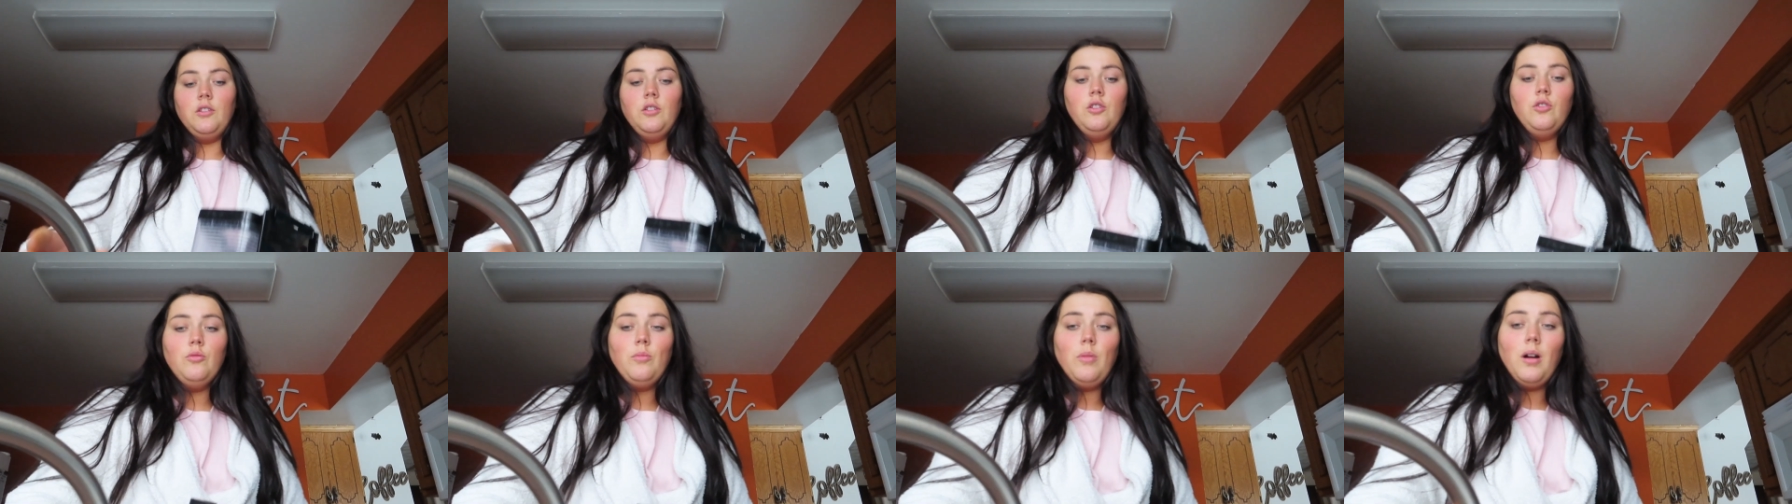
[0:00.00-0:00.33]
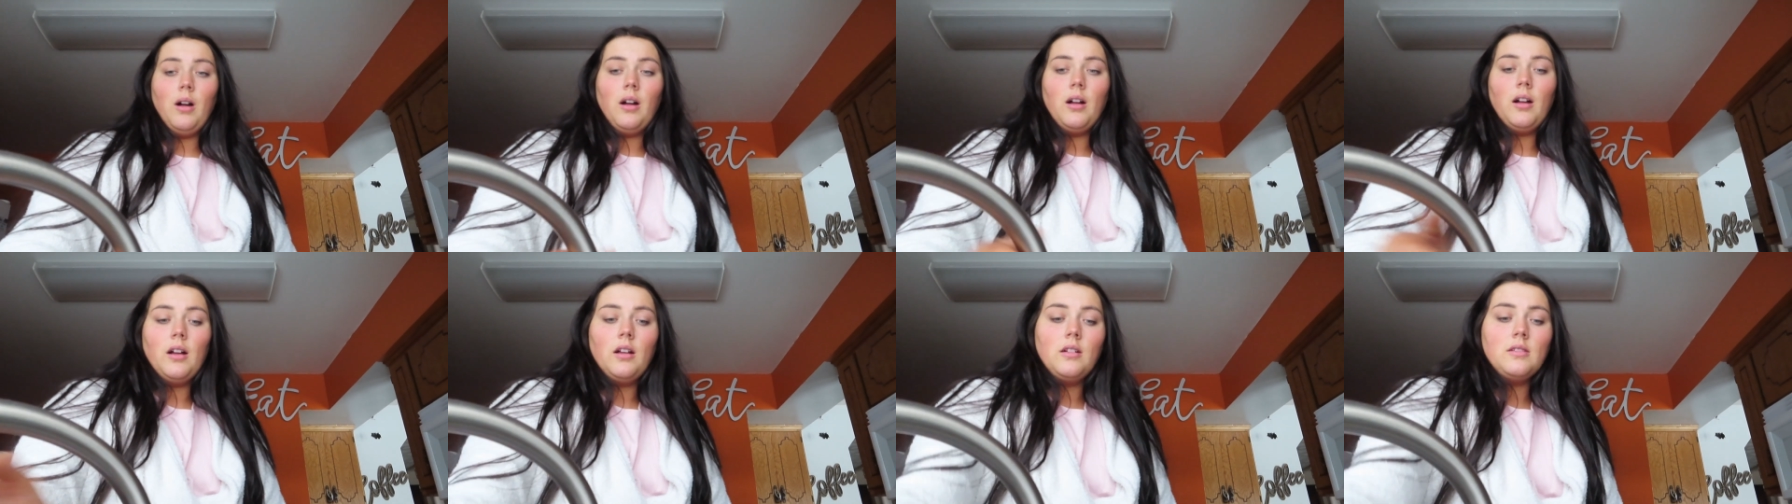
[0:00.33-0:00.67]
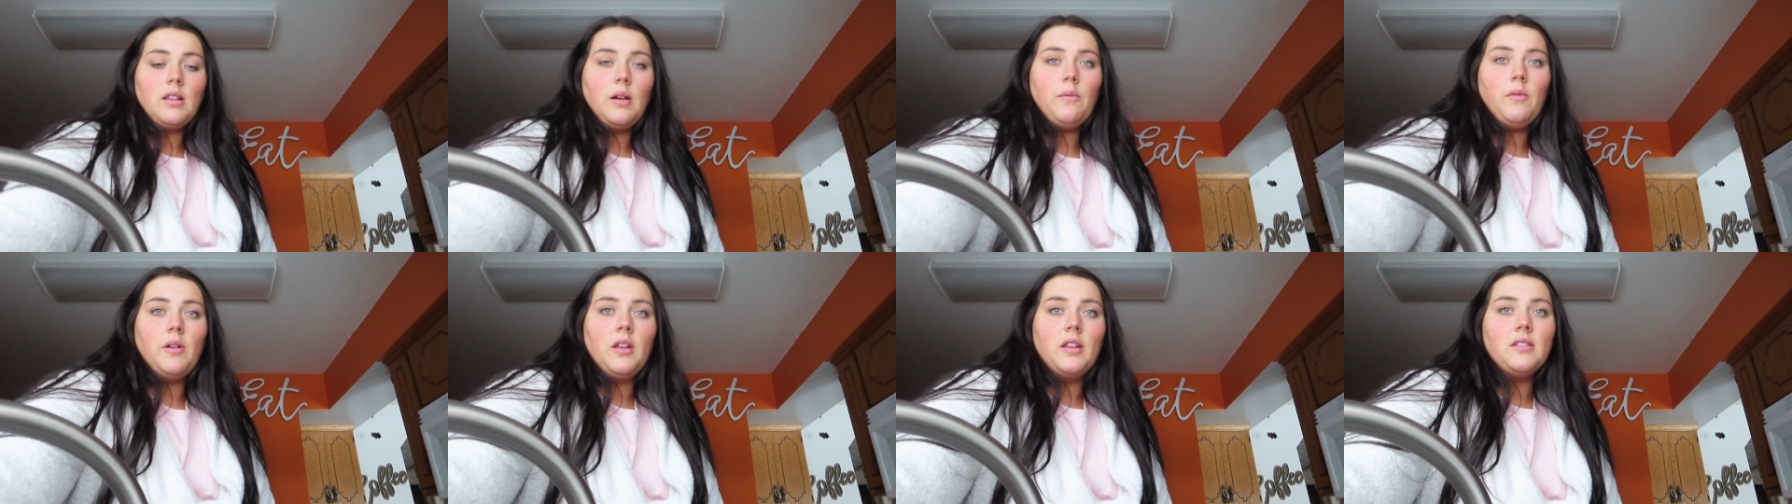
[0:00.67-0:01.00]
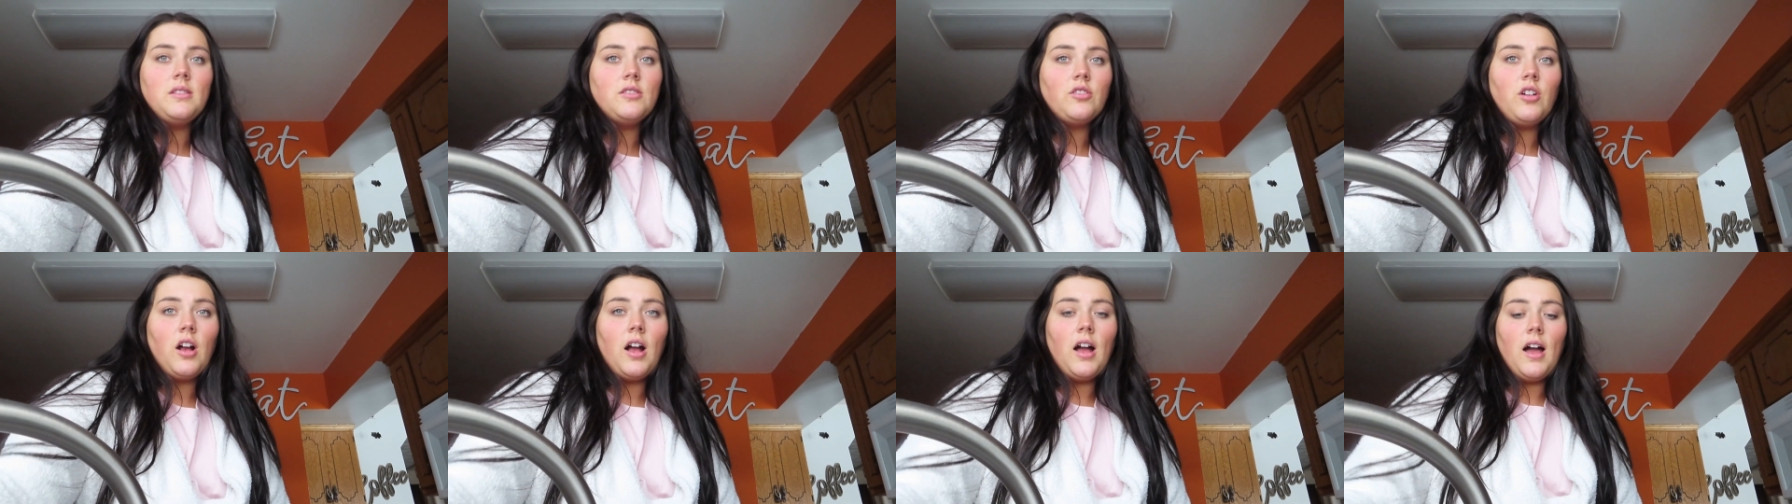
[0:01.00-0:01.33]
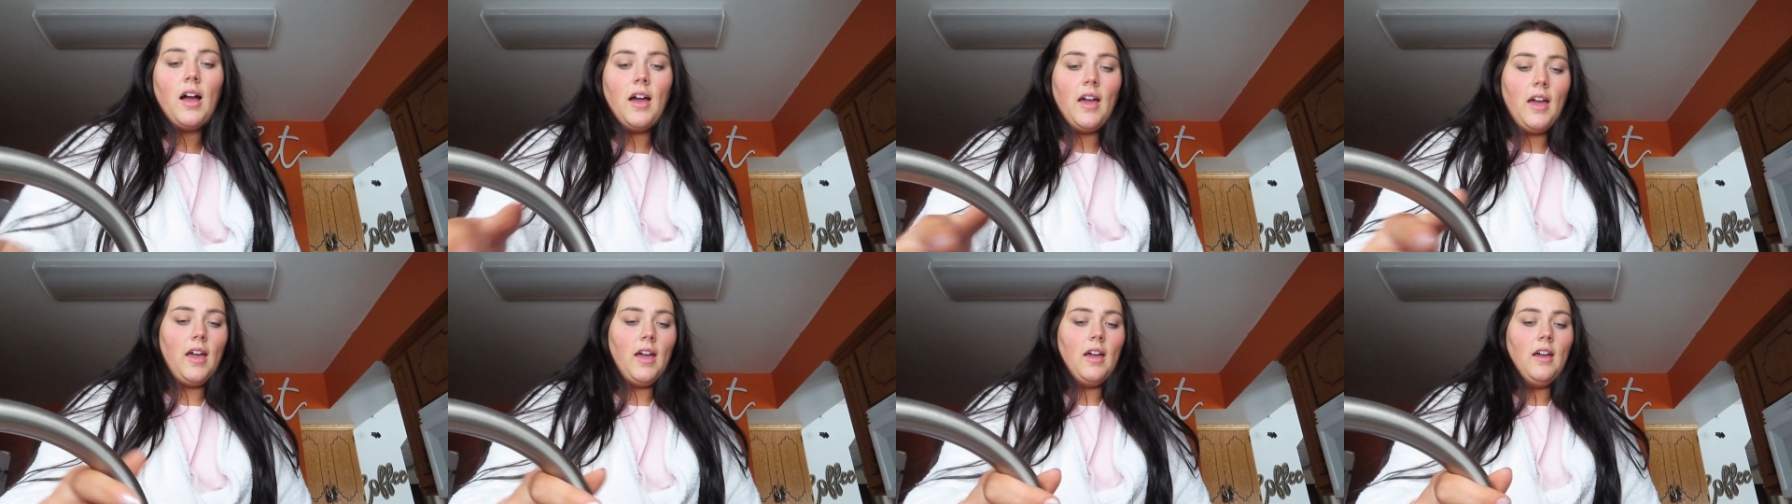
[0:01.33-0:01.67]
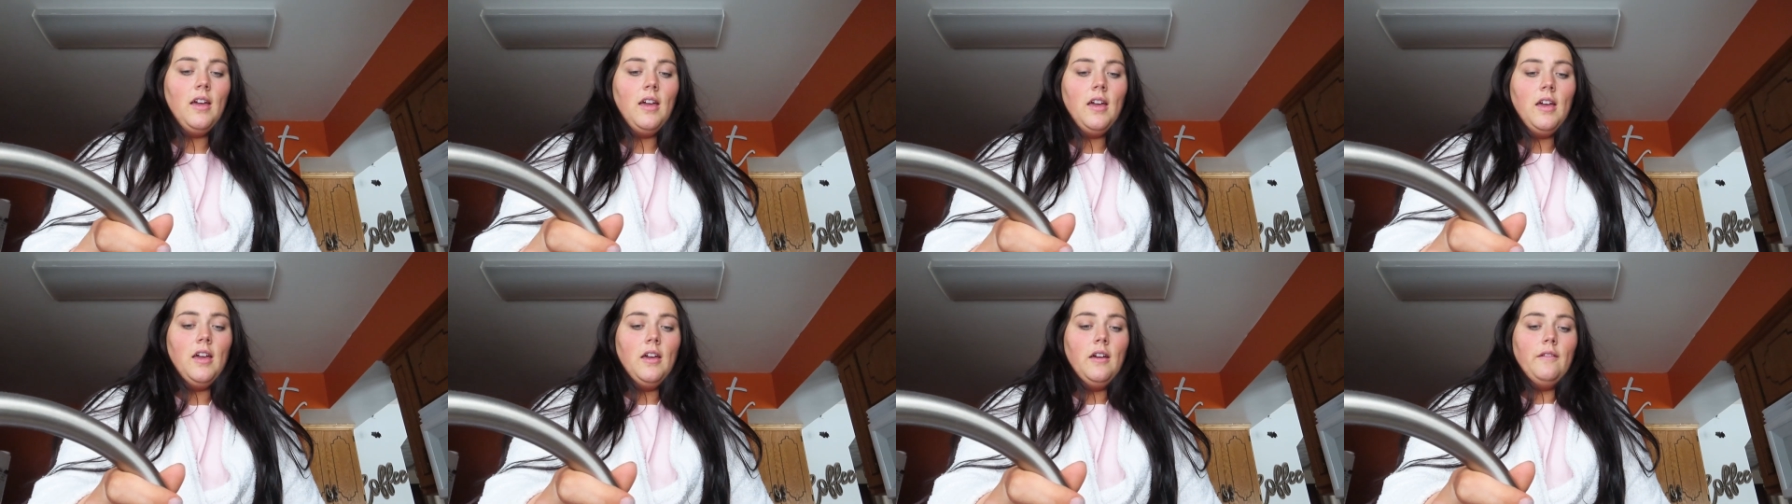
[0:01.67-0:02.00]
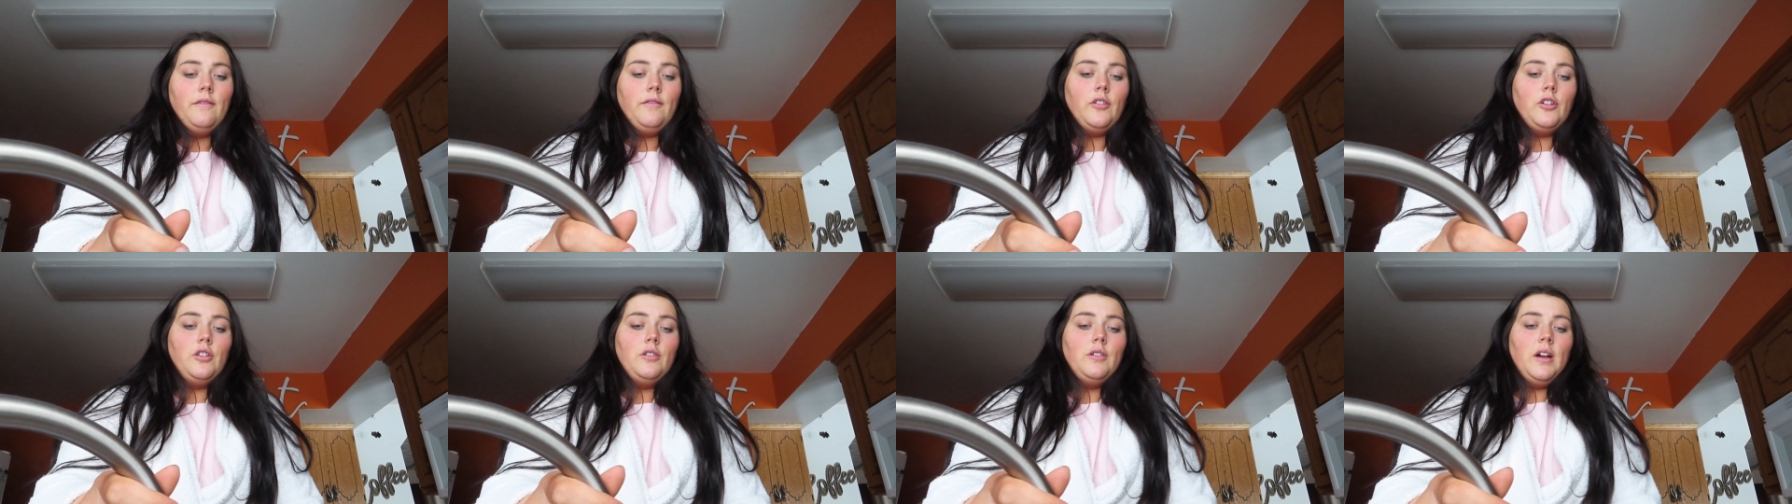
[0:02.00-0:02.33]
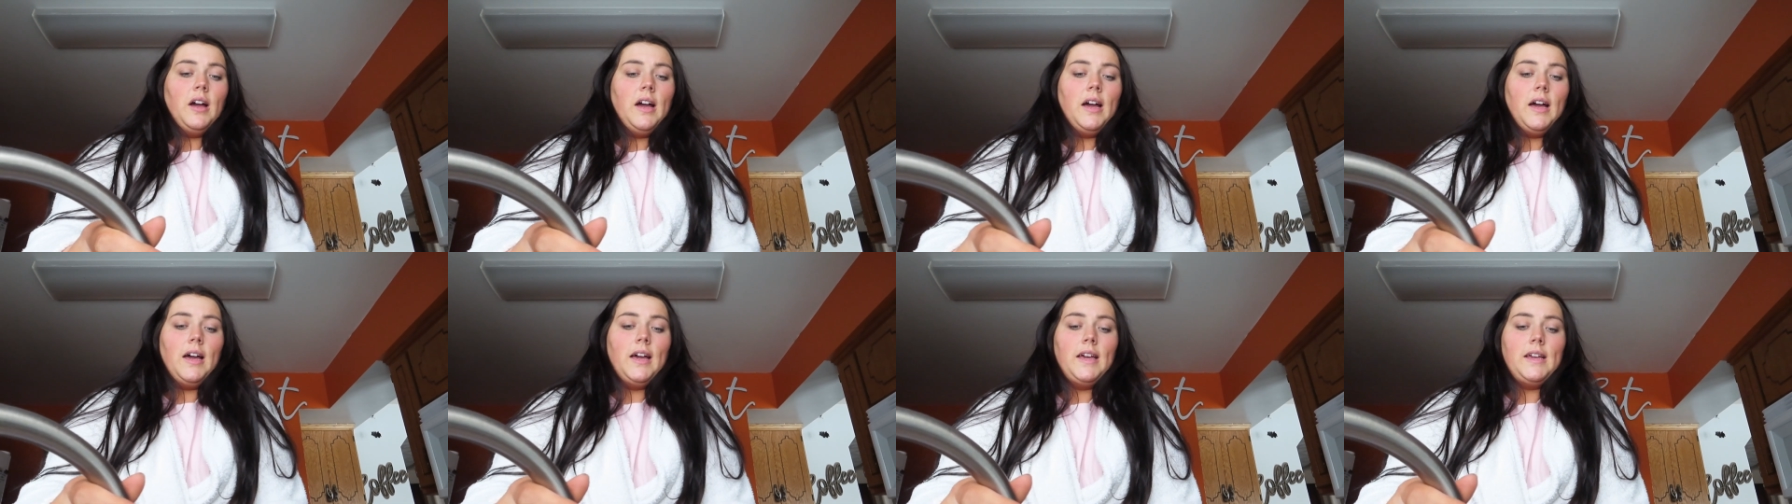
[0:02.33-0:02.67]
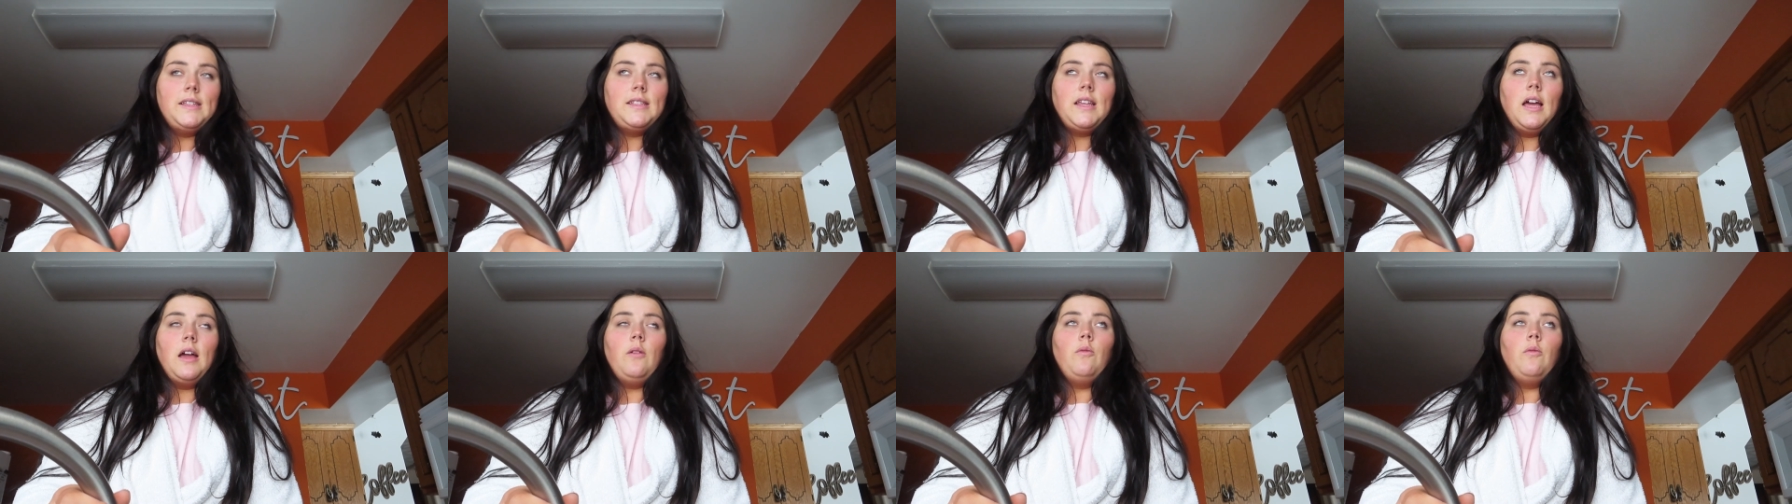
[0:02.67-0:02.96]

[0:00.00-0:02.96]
Nu bars I want to try for you guys.